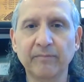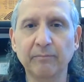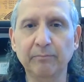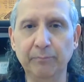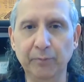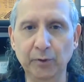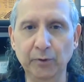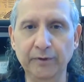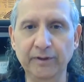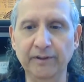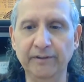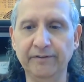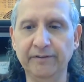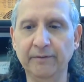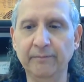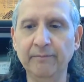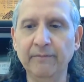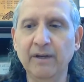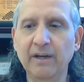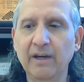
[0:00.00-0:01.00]

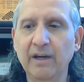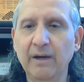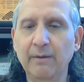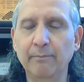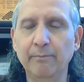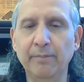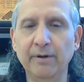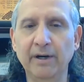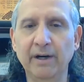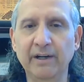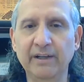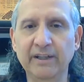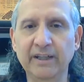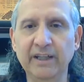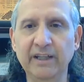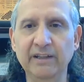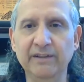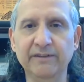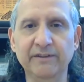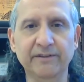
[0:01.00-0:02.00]
Buddhism, but
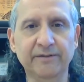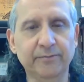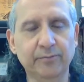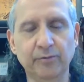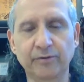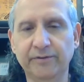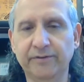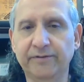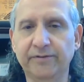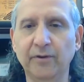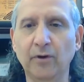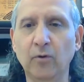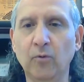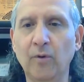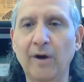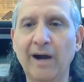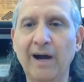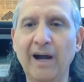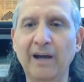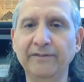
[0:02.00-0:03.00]
he just was so
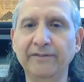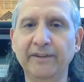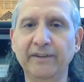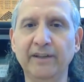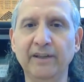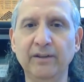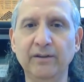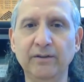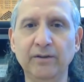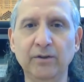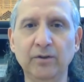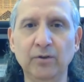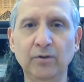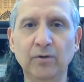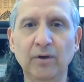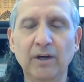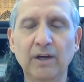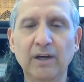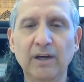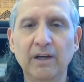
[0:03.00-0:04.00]
wise that he
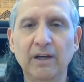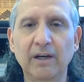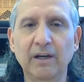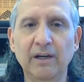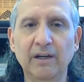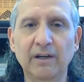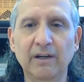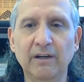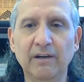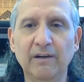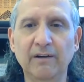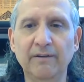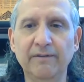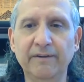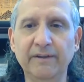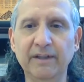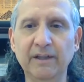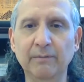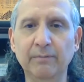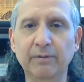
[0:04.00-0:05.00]
knew
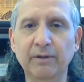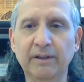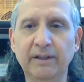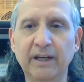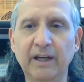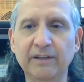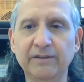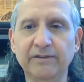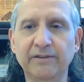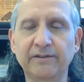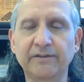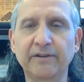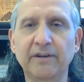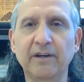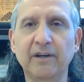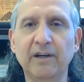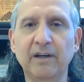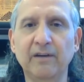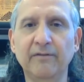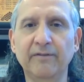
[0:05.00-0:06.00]
the implications
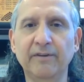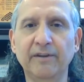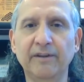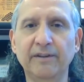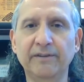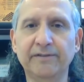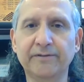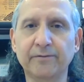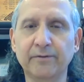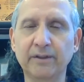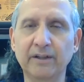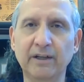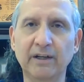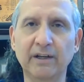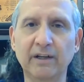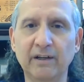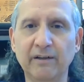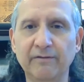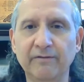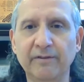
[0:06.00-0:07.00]
of, the history
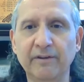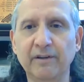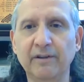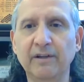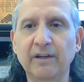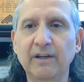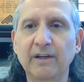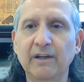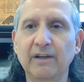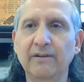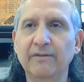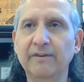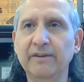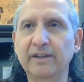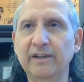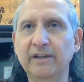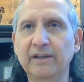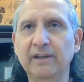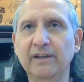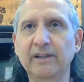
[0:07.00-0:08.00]
of,
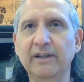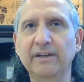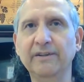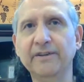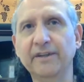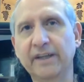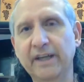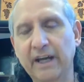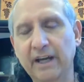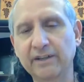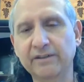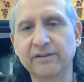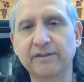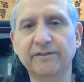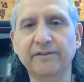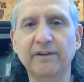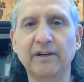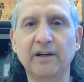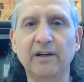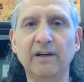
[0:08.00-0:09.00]
the
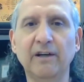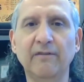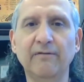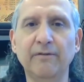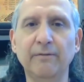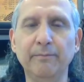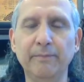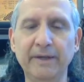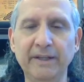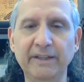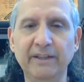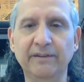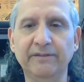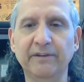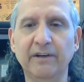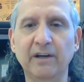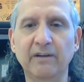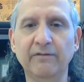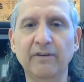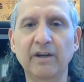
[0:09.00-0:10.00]
indications of, the
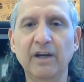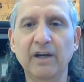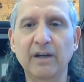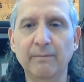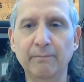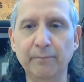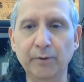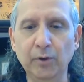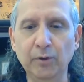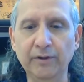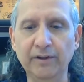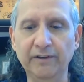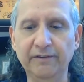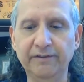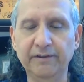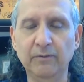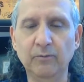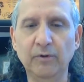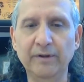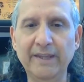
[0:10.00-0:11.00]
meanings of
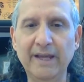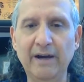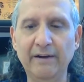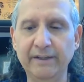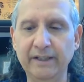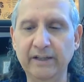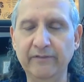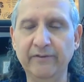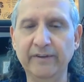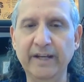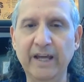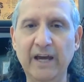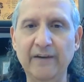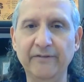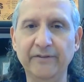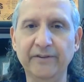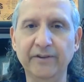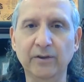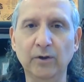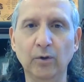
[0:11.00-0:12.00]
Buddhism without even
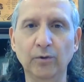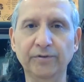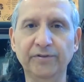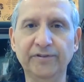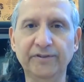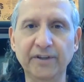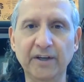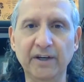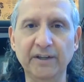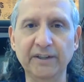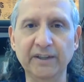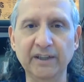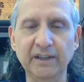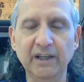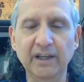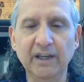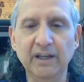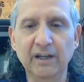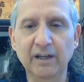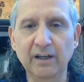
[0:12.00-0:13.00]
having to go study
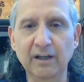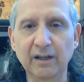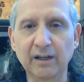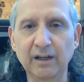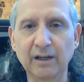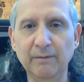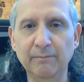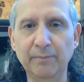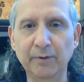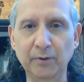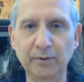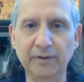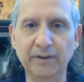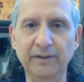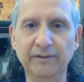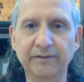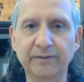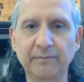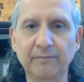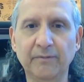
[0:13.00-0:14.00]

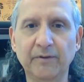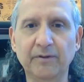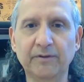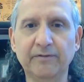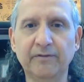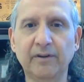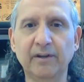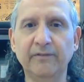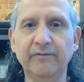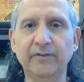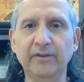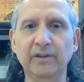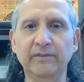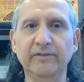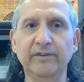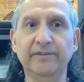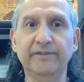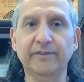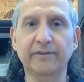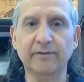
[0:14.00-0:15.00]
Buddhism. There's very few
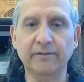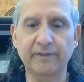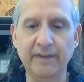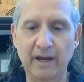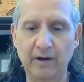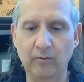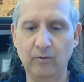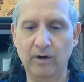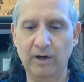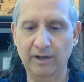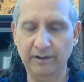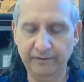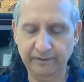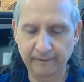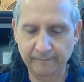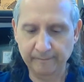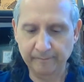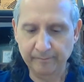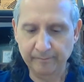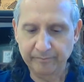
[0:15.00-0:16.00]
of us that are that wise.
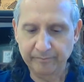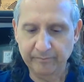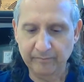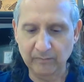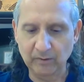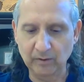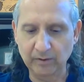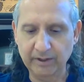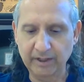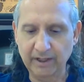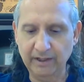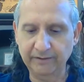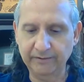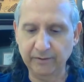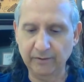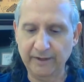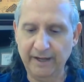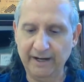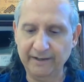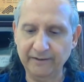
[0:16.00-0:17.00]
Okay,
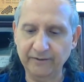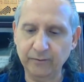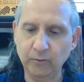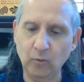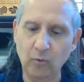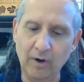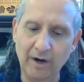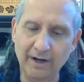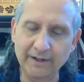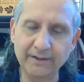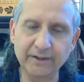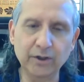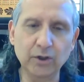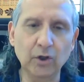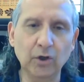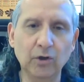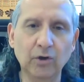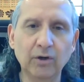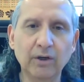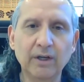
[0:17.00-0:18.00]
so that is
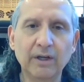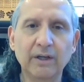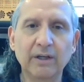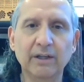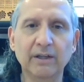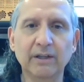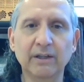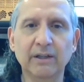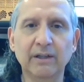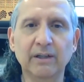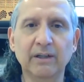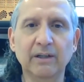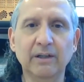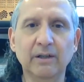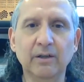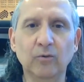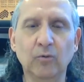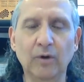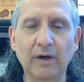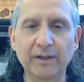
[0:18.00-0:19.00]
Won-Hyo.
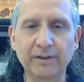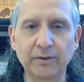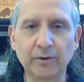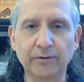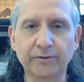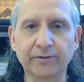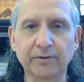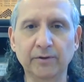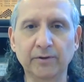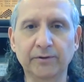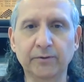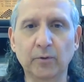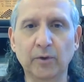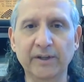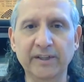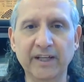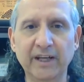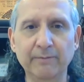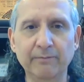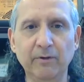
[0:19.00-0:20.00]
Won-Hyo told
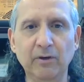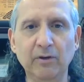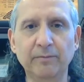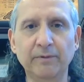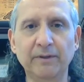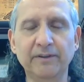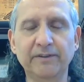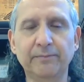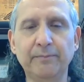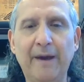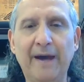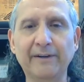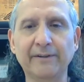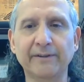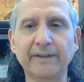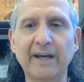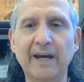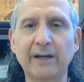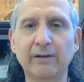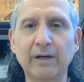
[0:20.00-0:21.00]
28 movements. Pattern
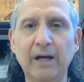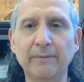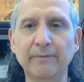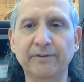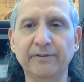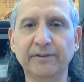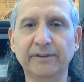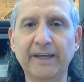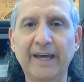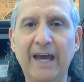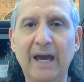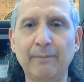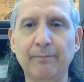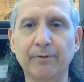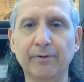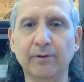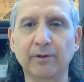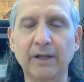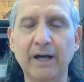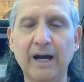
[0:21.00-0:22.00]
diagram is a
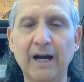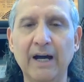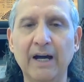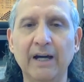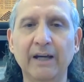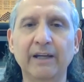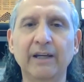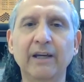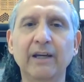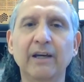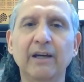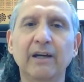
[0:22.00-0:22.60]
capital I.